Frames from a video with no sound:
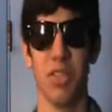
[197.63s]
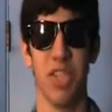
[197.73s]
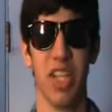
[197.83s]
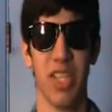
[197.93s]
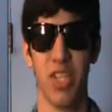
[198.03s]
a
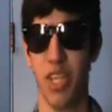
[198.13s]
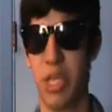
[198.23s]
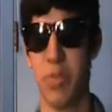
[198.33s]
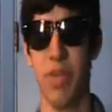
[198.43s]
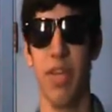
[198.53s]
little jealous that you
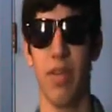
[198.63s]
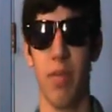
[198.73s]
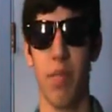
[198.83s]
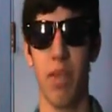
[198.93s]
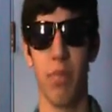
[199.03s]
got to meet
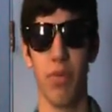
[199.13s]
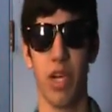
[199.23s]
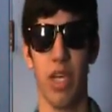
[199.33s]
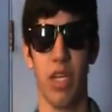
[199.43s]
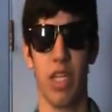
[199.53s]
people
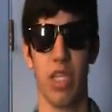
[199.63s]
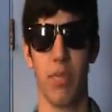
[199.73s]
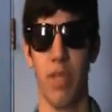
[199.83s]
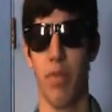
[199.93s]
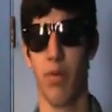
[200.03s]
that I didn't
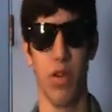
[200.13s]
get to meet,